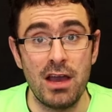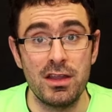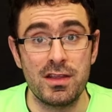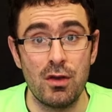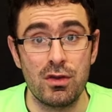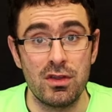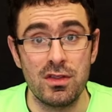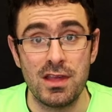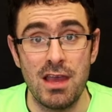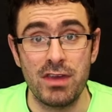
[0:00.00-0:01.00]
your
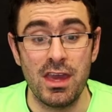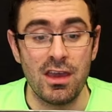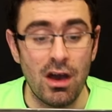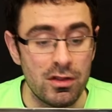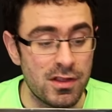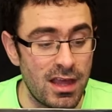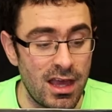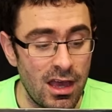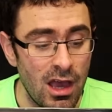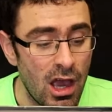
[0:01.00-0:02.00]
tokens, having your cards
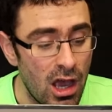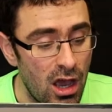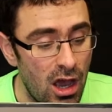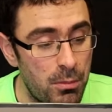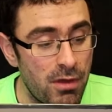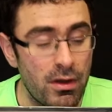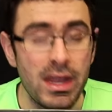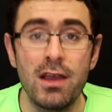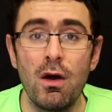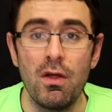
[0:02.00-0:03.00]
there, and we've
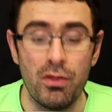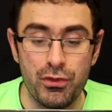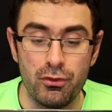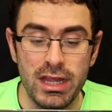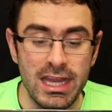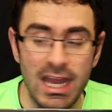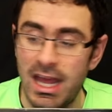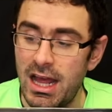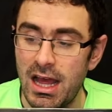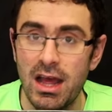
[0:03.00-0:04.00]
only got 3
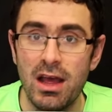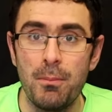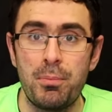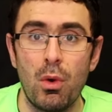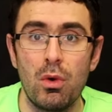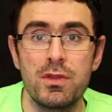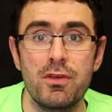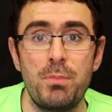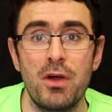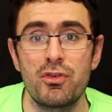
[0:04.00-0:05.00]
boards
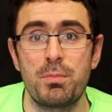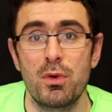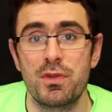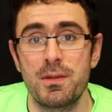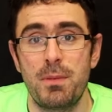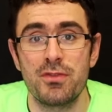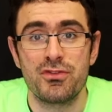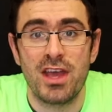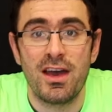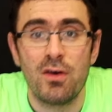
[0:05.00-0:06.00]
of punch balls to
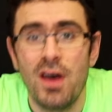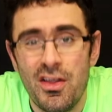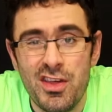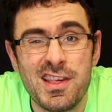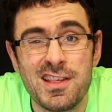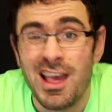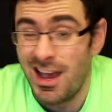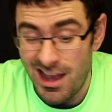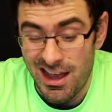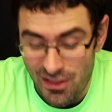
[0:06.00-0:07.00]
punch out. This is
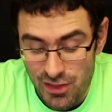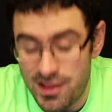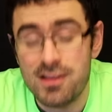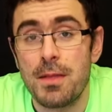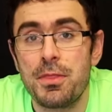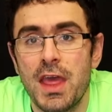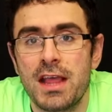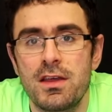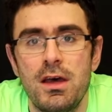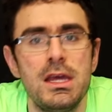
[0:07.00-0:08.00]

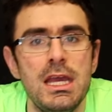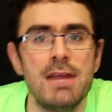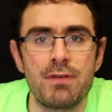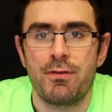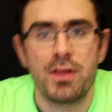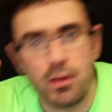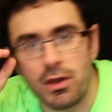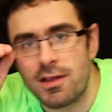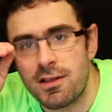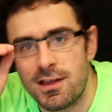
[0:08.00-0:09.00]
something that, even if it's not
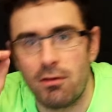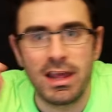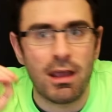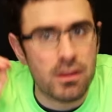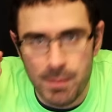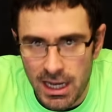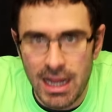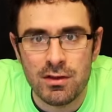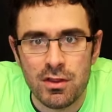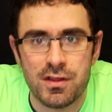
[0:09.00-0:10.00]
necessarily going to be an
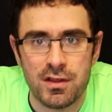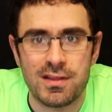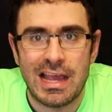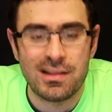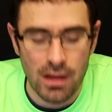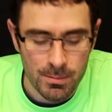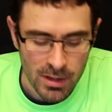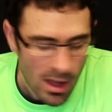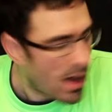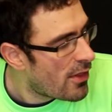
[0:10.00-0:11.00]
instant setup,
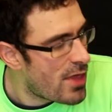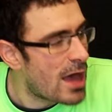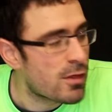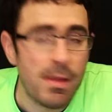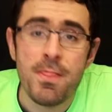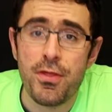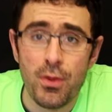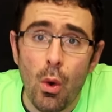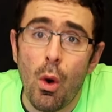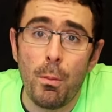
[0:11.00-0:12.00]
there has been
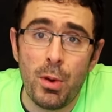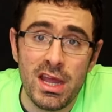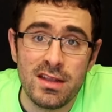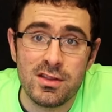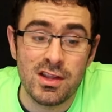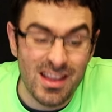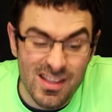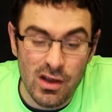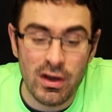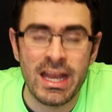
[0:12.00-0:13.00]
thought put into
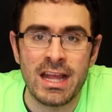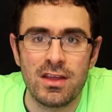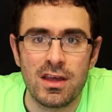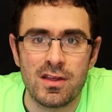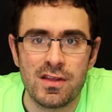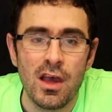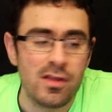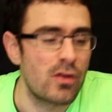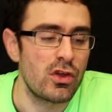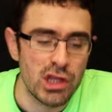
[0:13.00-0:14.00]
designing this
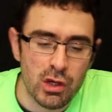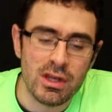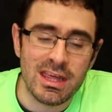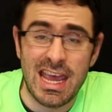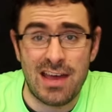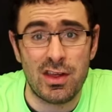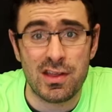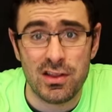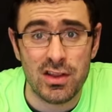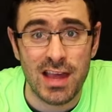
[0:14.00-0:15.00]
so that you can get this
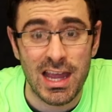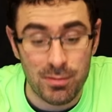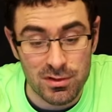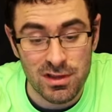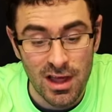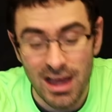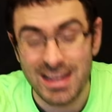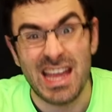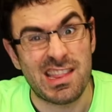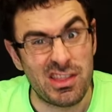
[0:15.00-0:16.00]
to the table and
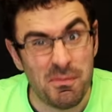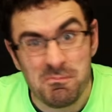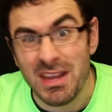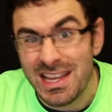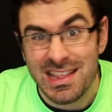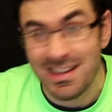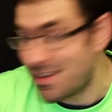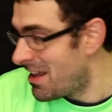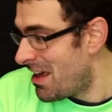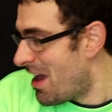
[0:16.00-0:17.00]
get to the meat
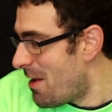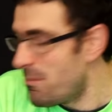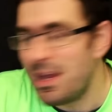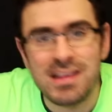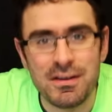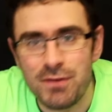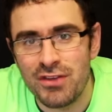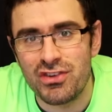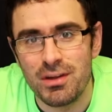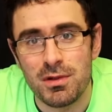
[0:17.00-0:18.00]
and
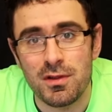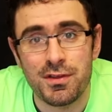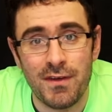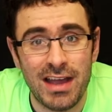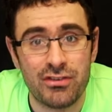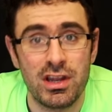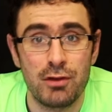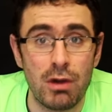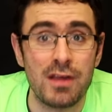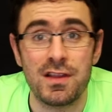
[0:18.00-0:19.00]
vegetables of actually
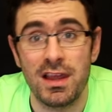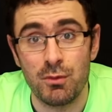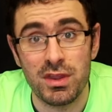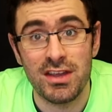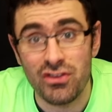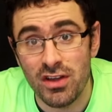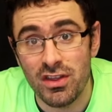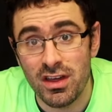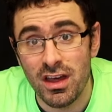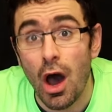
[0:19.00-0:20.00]
wrestling with each
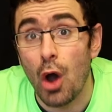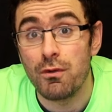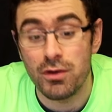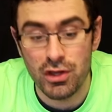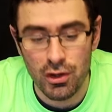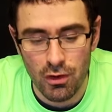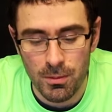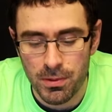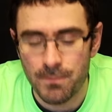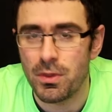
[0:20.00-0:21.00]
other over
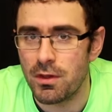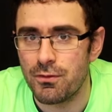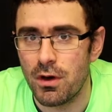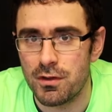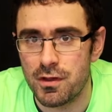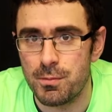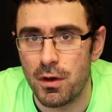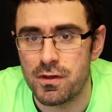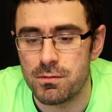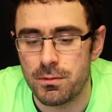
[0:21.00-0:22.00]
Europe as fast as
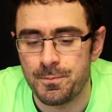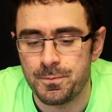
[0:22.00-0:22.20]
possible.